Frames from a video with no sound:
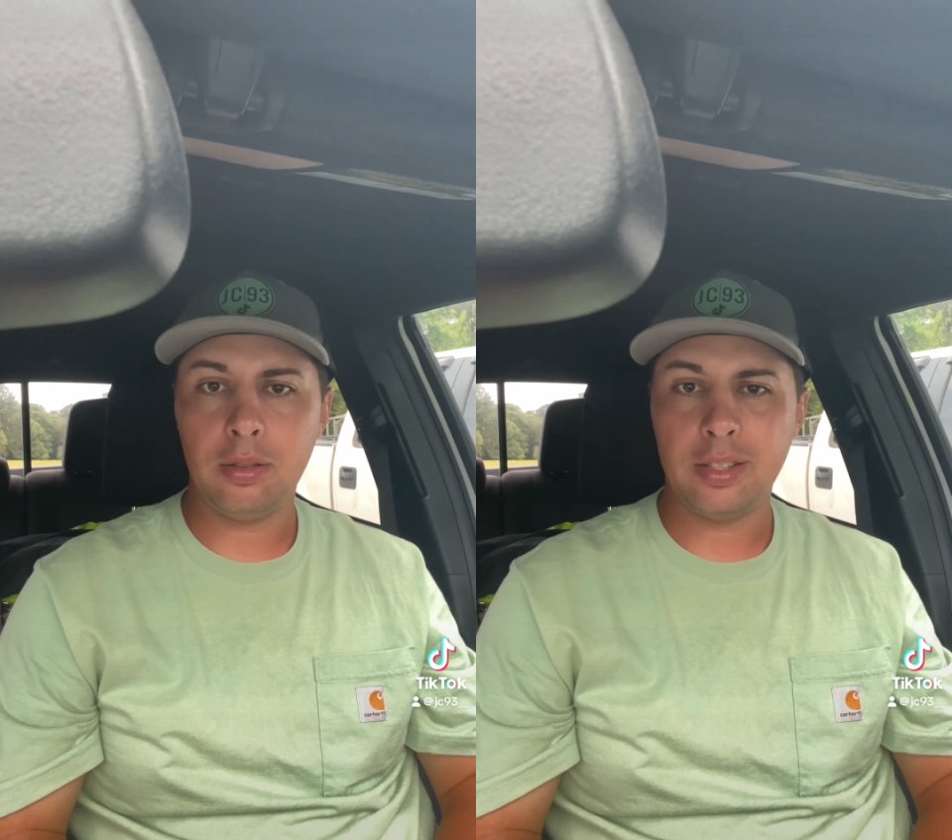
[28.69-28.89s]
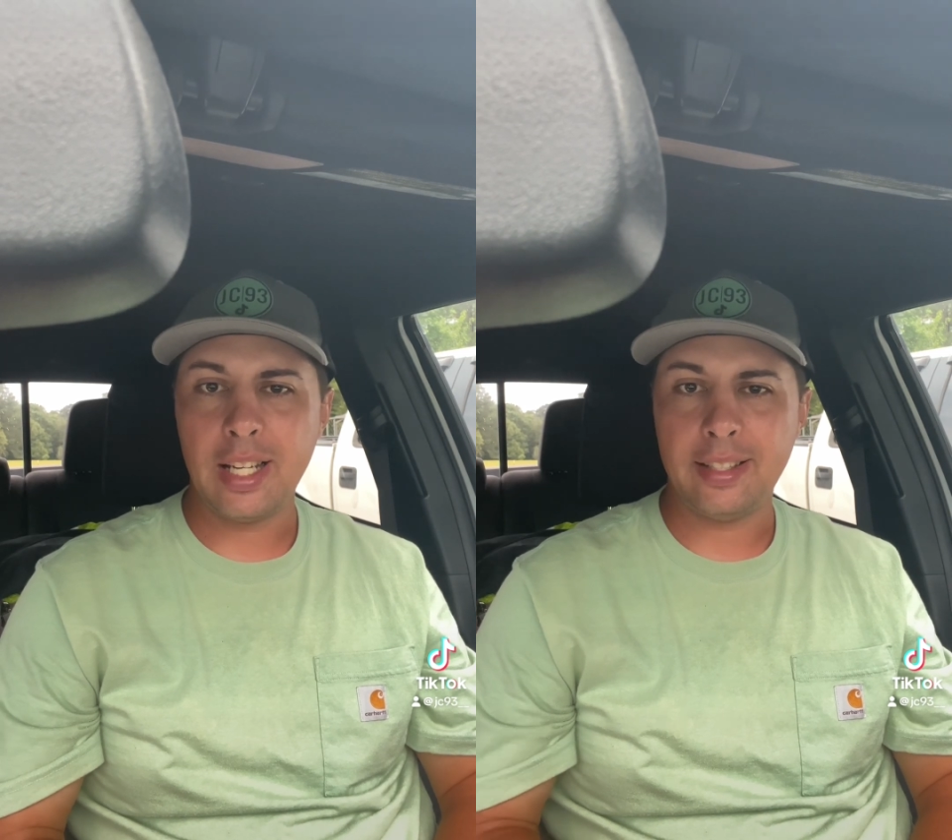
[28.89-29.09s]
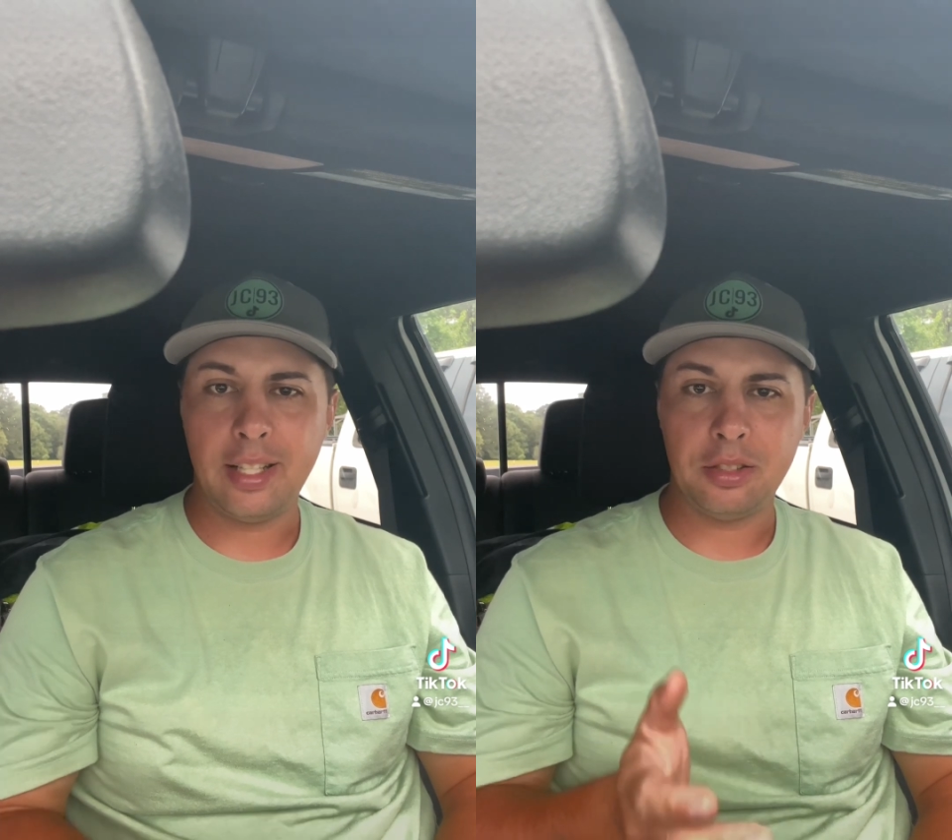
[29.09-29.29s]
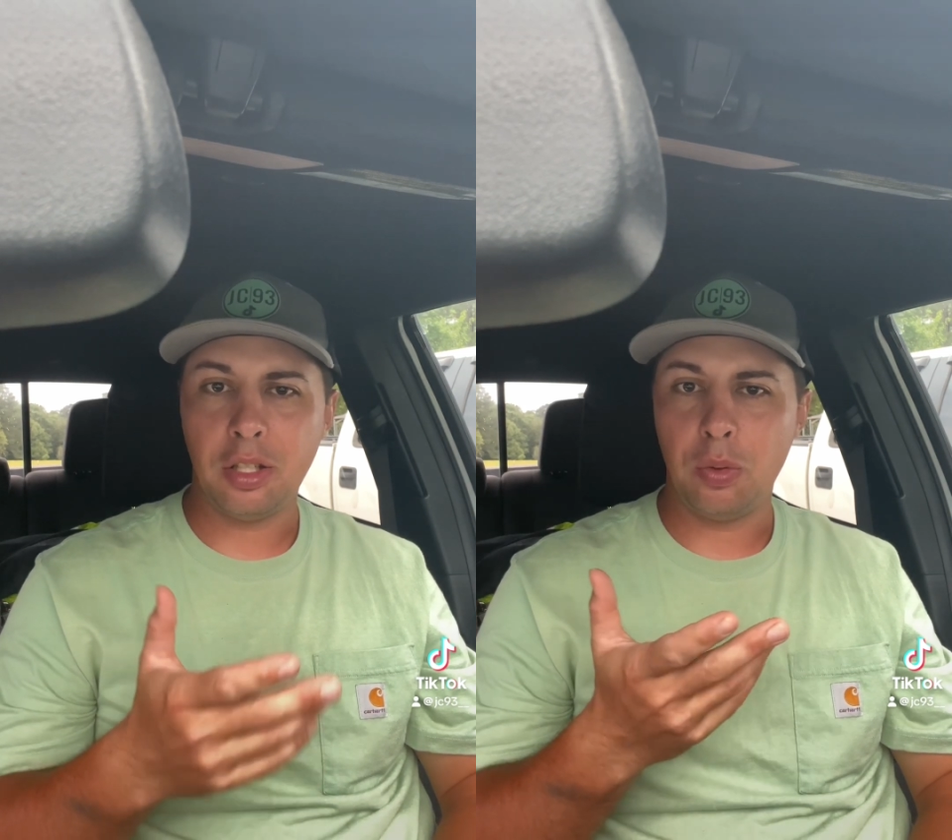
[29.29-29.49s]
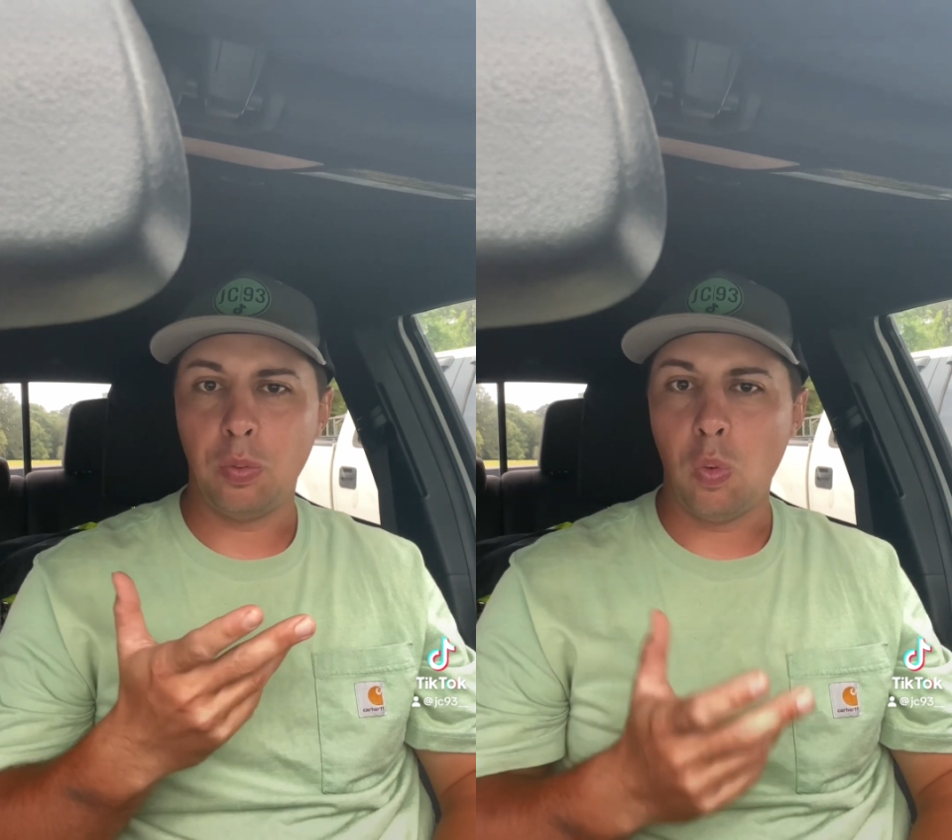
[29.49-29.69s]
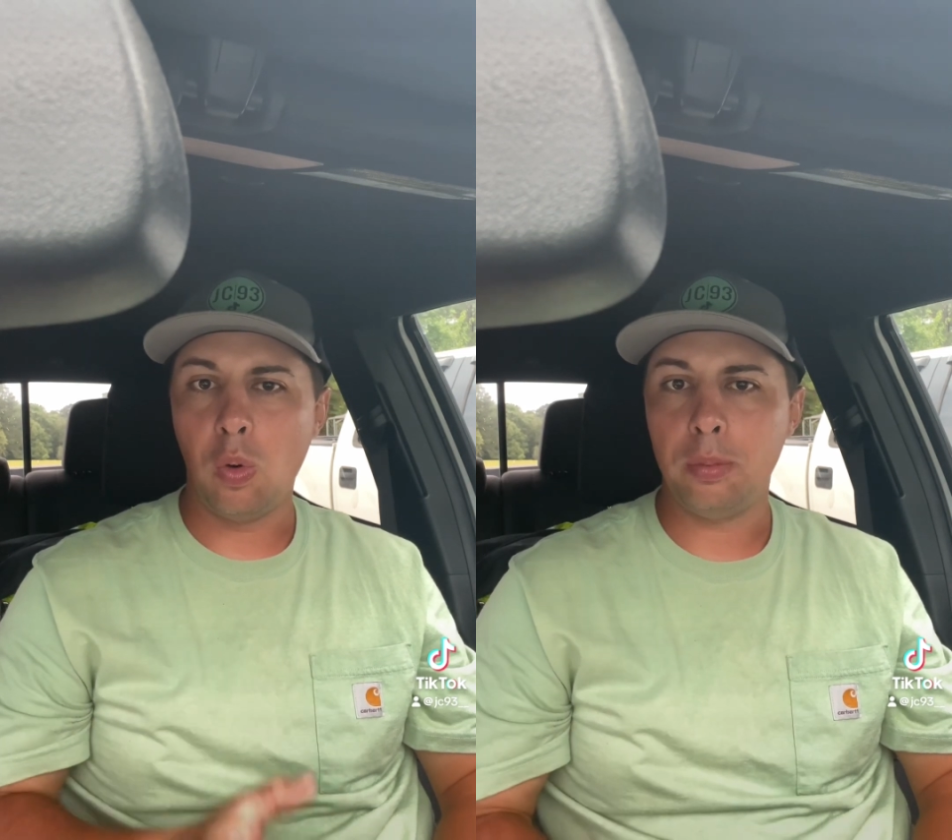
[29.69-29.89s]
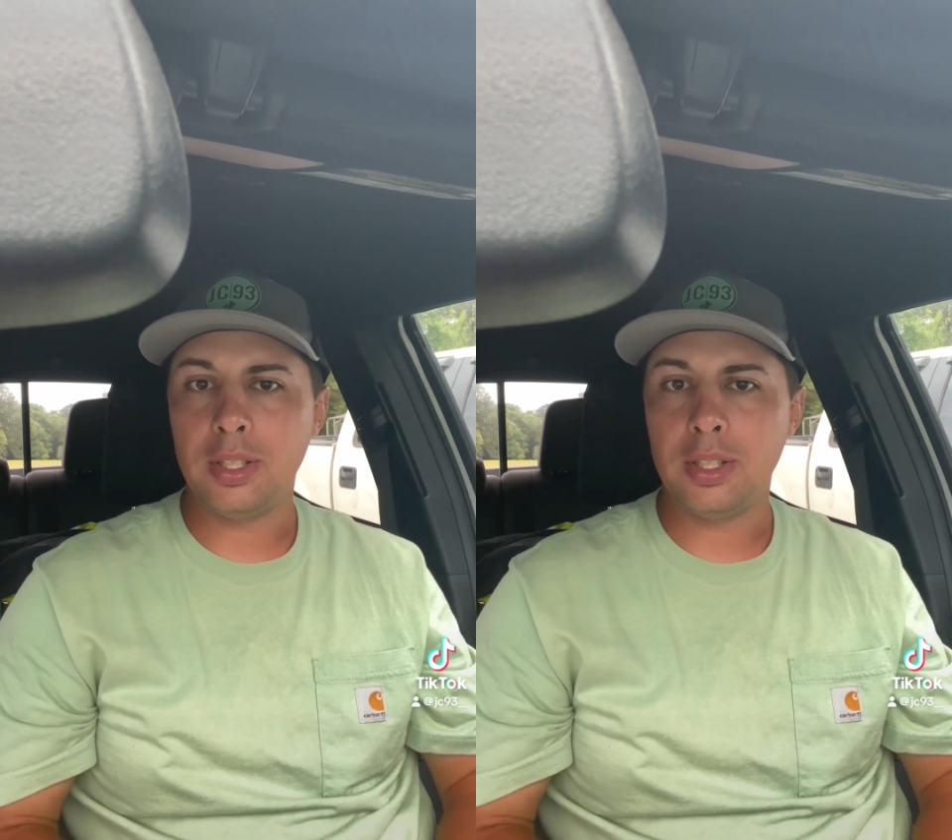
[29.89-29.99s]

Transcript: It's got that certain warm,